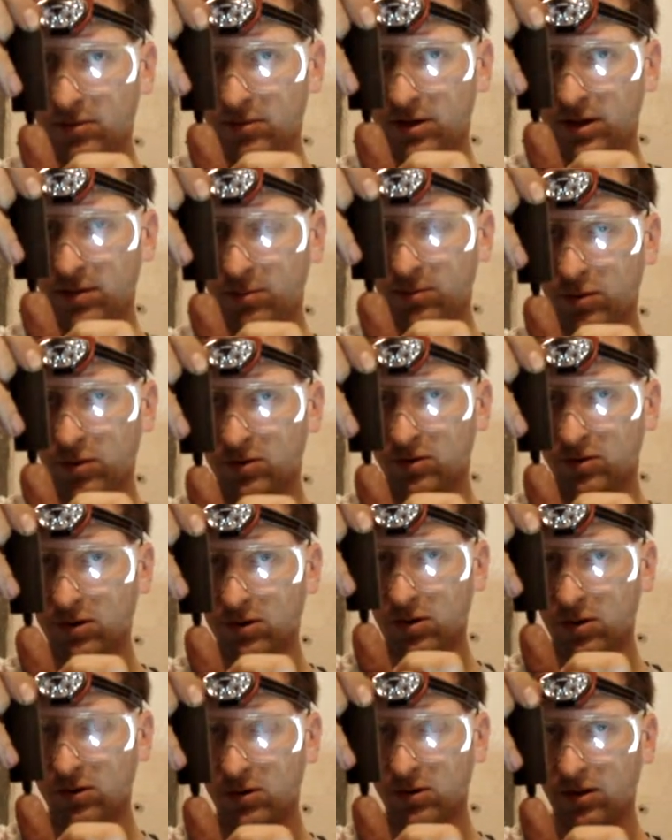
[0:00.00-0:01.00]
keepers to
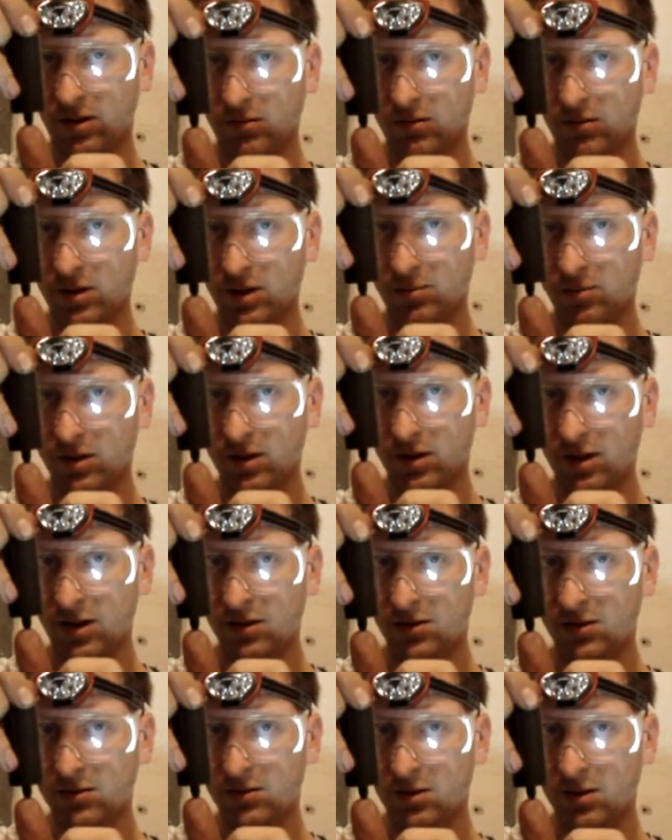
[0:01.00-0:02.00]
go into the right
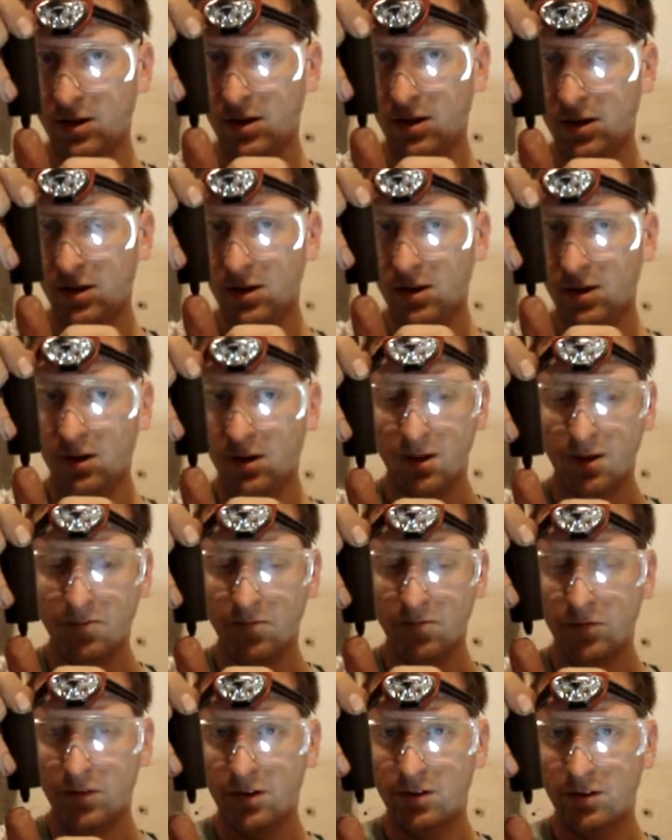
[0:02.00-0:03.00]
place.
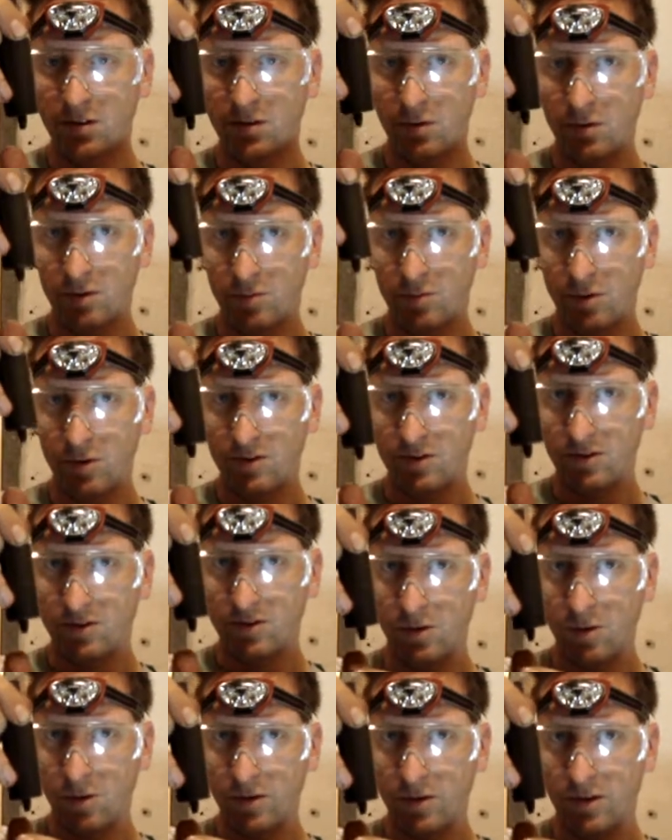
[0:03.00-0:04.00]
So when you push this
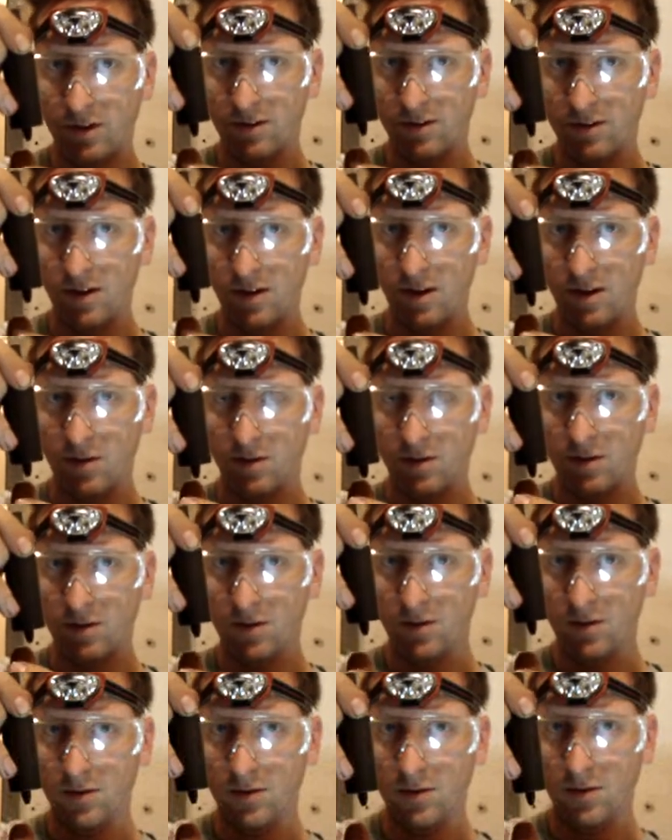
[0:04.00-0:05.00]
whole thing down,
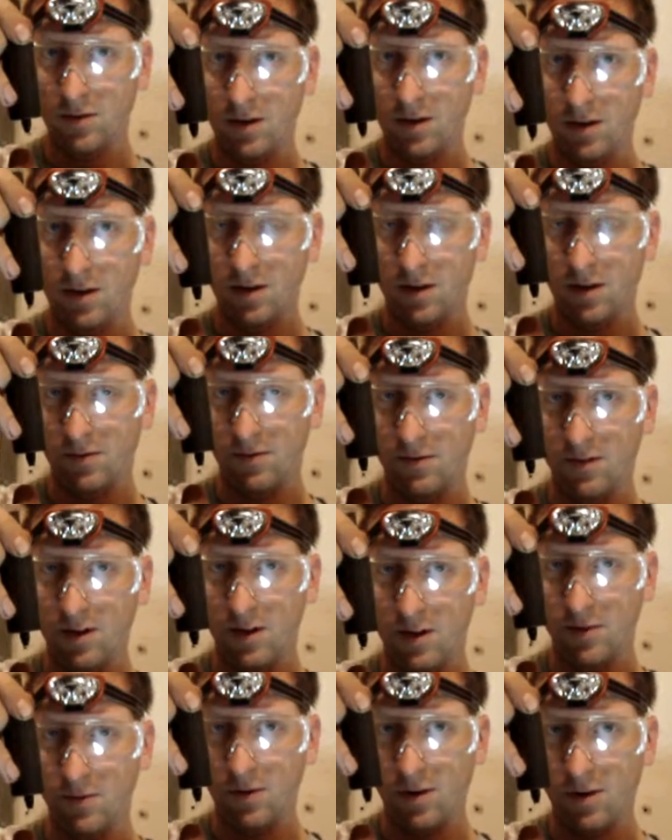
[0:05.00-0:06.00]
if
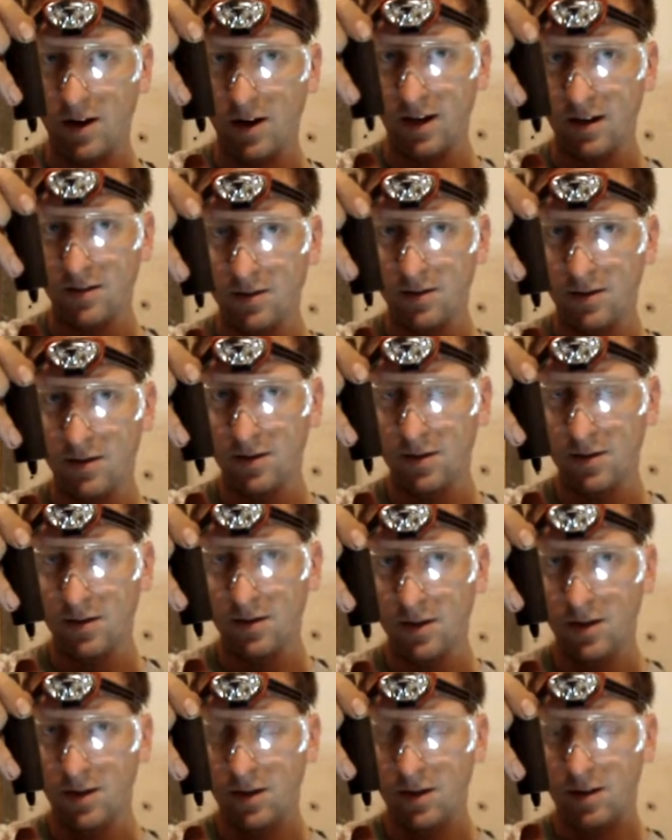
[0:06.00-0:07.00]
done right,
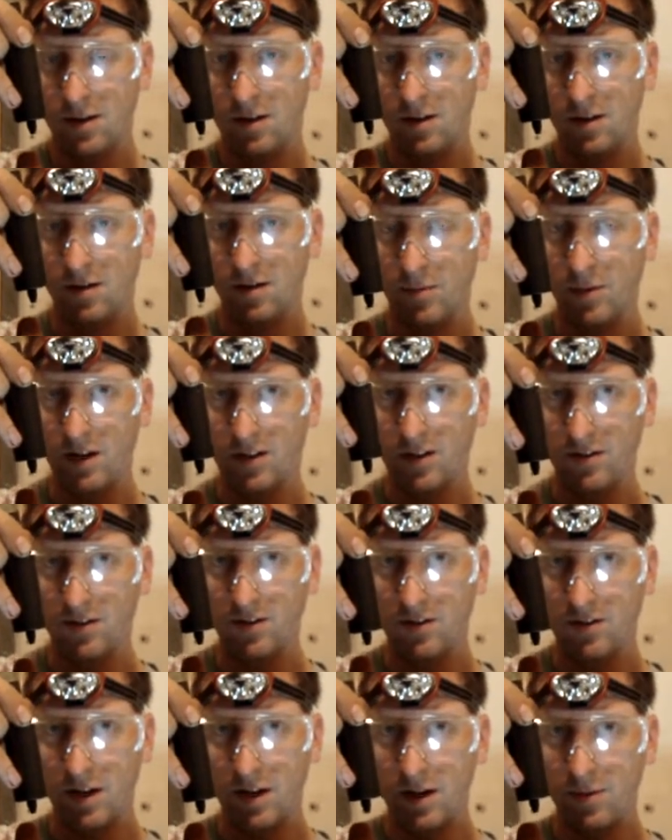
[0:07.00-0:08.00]
it will make a
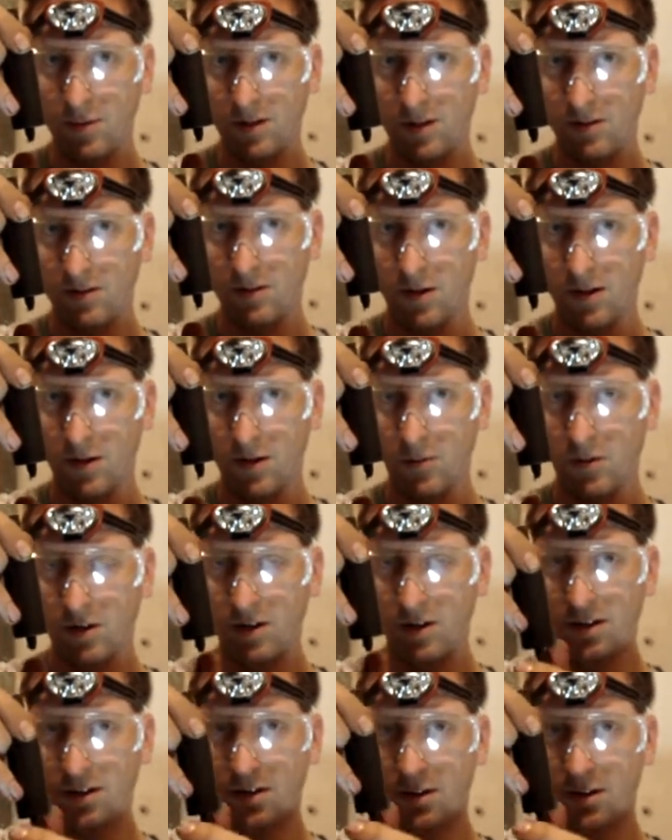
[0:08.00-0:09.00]
snapping sound when
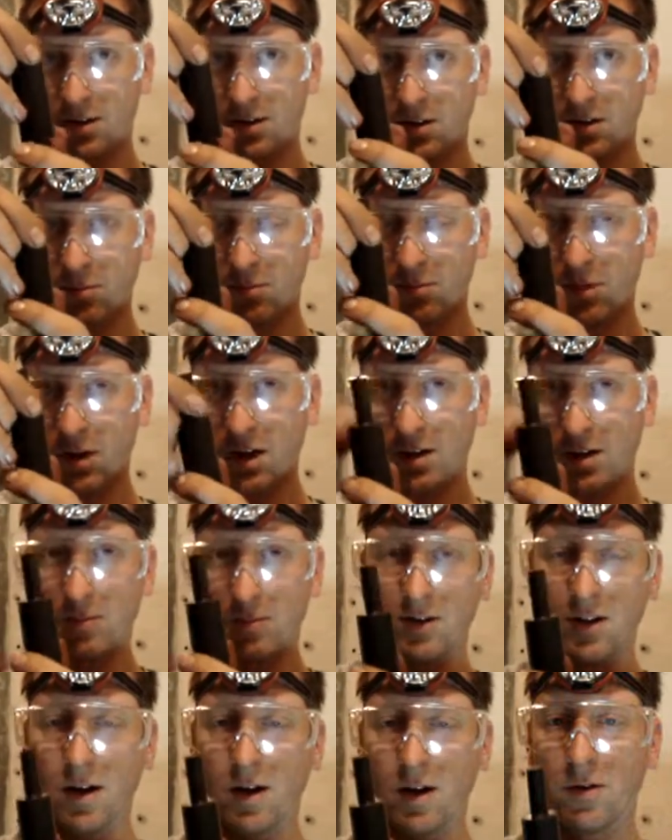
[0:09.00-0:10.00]
it
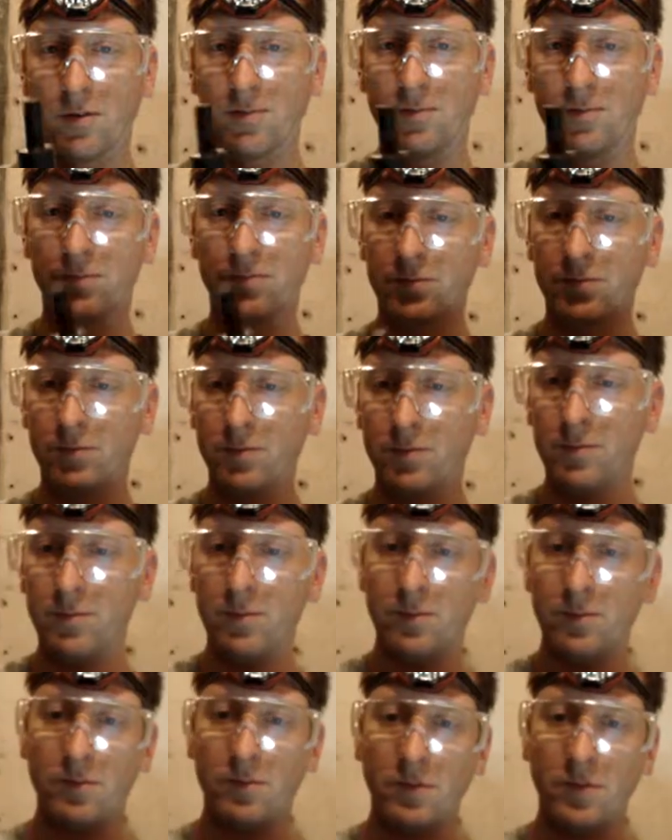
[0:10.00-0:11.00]
bottoms out.
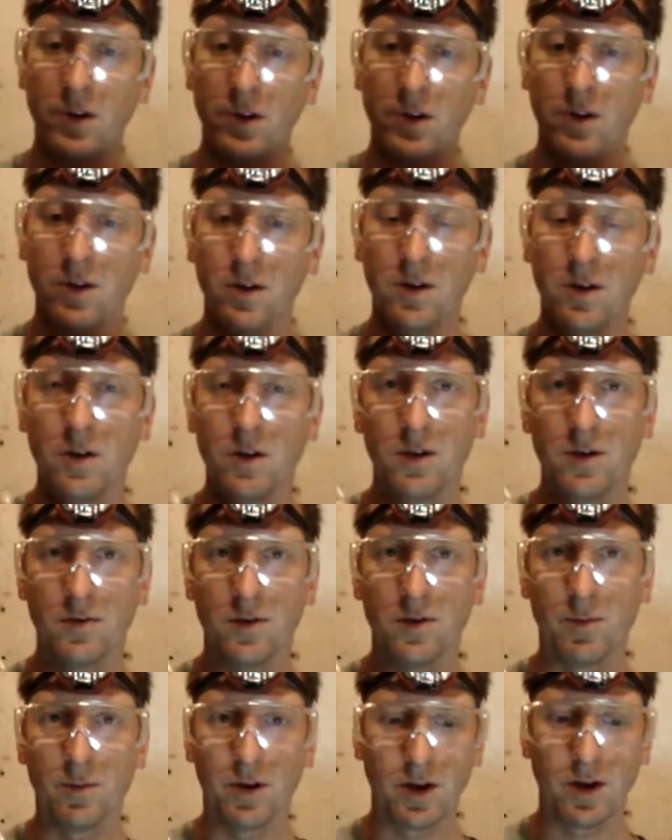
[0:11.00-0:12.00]
If
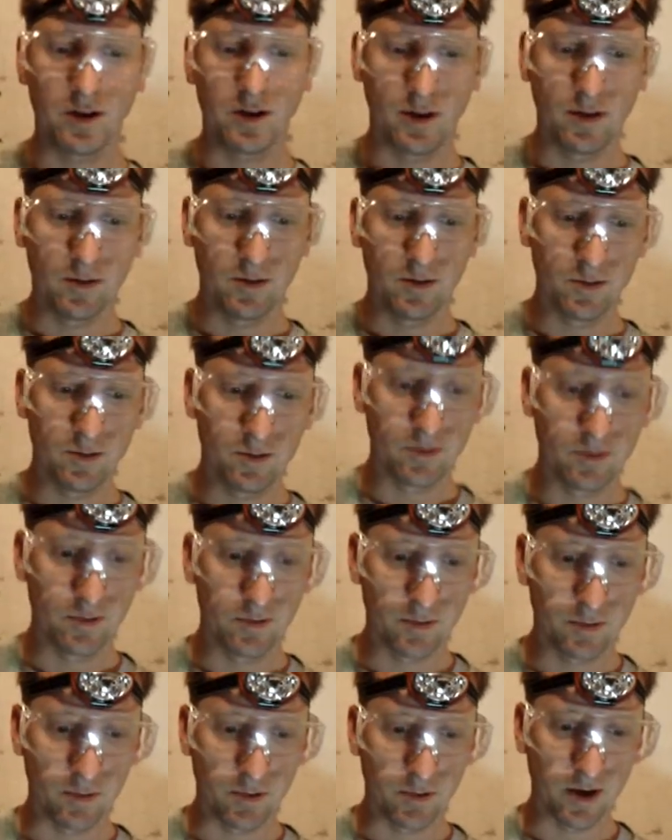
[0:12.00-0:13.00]
I'm lucky,
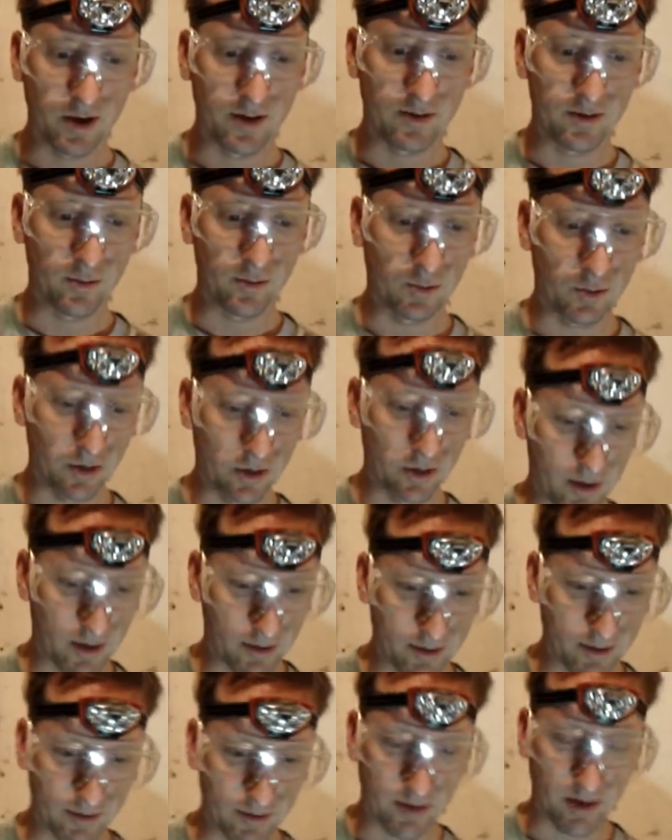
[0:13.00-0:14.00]
we'll get it to work
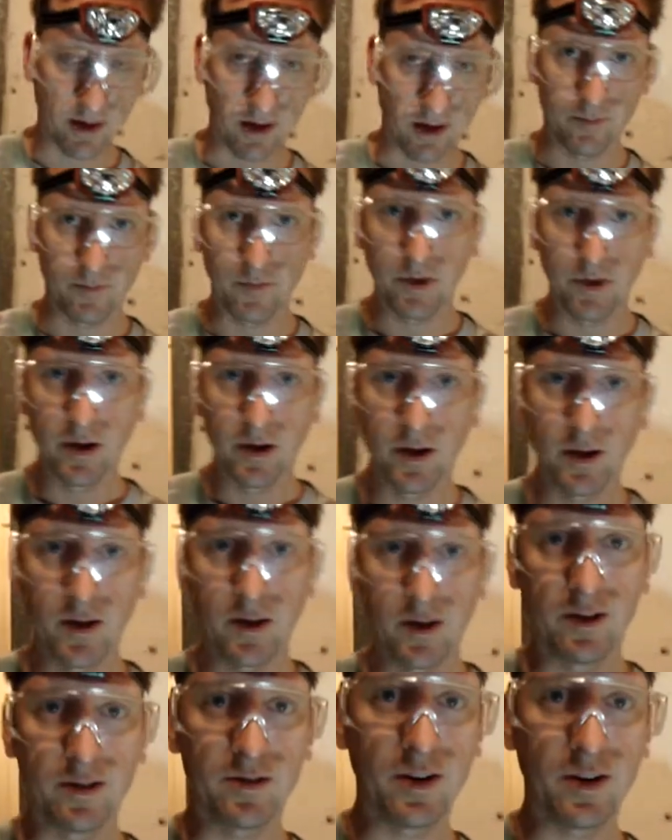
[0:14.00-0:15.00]
out this time.
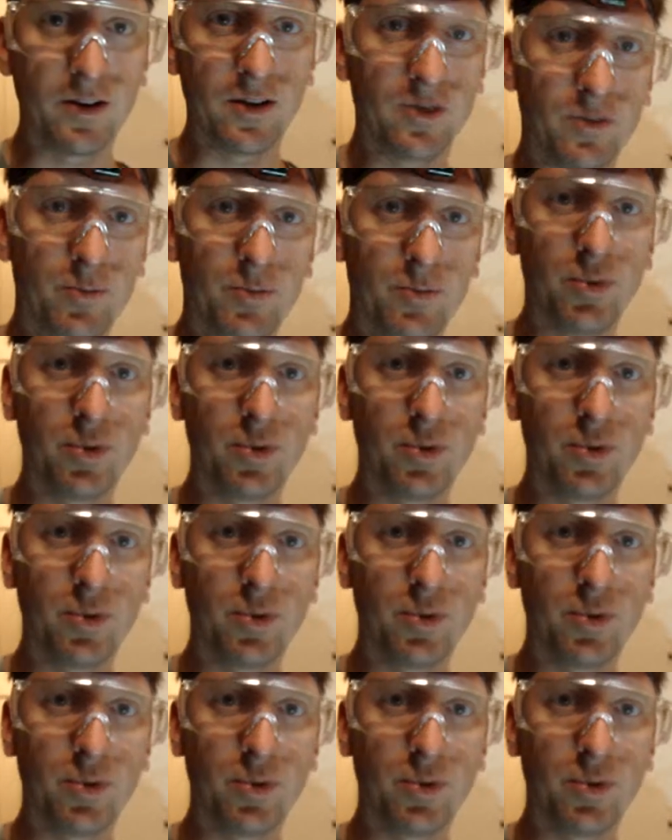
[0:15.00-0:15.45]
It takes a